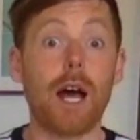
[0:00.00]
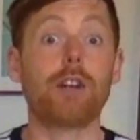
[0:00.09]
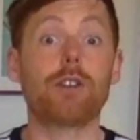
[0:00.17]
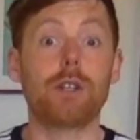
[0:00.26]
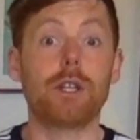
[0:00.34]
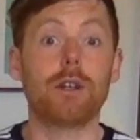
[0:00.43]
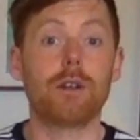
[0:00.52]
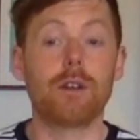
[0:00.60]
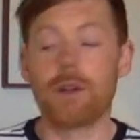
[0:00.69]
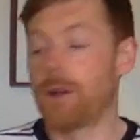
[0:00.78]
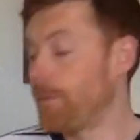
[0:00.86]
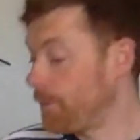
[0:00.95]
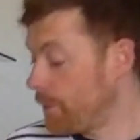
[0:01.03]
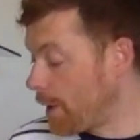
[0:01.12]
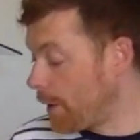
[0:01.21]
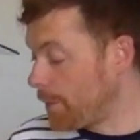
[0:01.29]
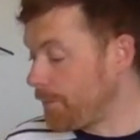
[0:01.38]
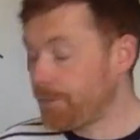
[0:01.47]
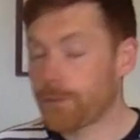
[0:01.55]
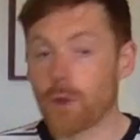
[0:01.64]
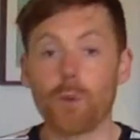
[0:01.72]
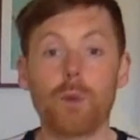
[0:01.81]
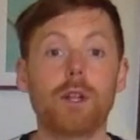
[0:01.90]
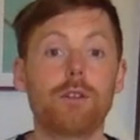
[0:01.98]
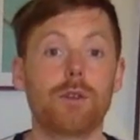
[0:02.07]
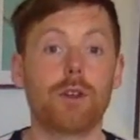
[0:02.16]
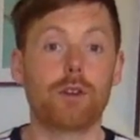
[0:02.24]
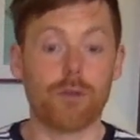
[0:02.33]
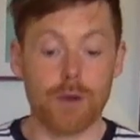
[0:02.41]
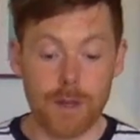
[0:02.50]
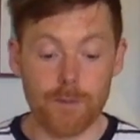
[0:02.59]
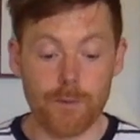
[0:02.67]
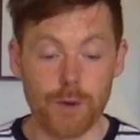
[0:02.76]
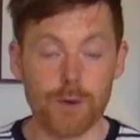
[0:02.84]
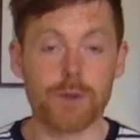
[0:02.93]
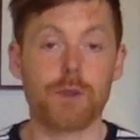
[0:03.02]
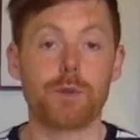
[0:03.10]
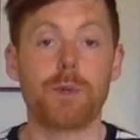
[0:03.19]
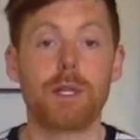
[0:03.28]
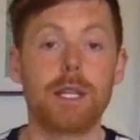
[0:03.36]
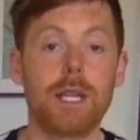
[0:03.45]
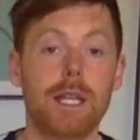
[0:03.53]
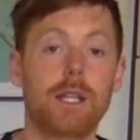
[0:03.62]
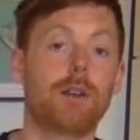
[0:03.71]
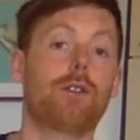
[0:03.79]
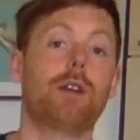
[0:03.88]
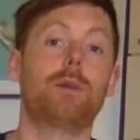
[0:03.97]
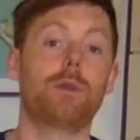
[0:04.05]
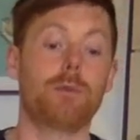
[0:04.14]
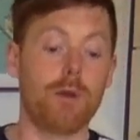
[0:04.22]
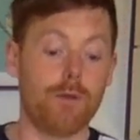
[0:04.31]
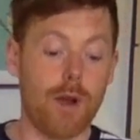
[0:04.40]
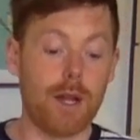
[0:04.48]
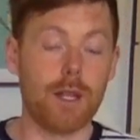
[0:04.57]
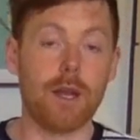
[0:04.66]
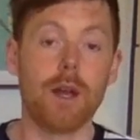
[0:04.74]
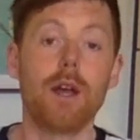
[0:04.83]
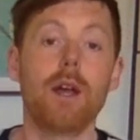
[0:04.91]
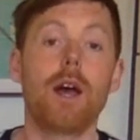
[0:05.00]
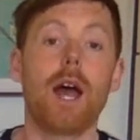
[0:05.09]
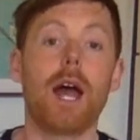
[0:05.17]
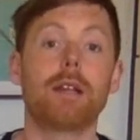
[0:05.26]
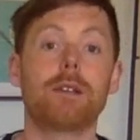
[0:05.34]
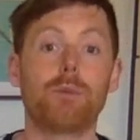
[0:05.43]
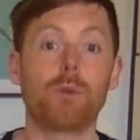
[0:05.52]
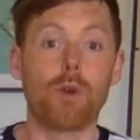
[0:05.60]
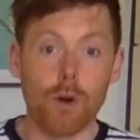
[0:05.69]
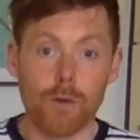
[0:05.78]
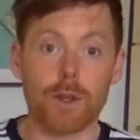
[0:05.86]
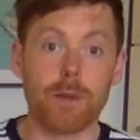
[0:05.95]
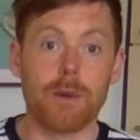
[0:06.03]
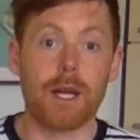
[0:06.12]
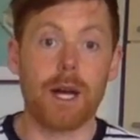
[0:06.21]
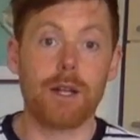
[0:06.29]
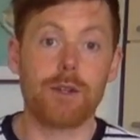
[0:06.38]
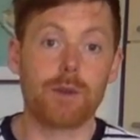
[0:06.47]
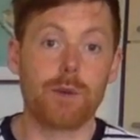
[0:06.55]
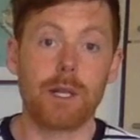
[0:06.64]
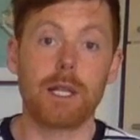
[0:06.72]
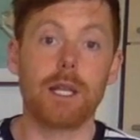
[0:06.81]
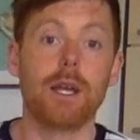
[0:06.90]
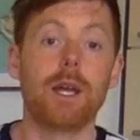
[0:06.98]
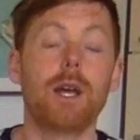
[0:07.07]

actually, no, we'll do the cream first because we need the cream to be ready to cover the bananas quickly.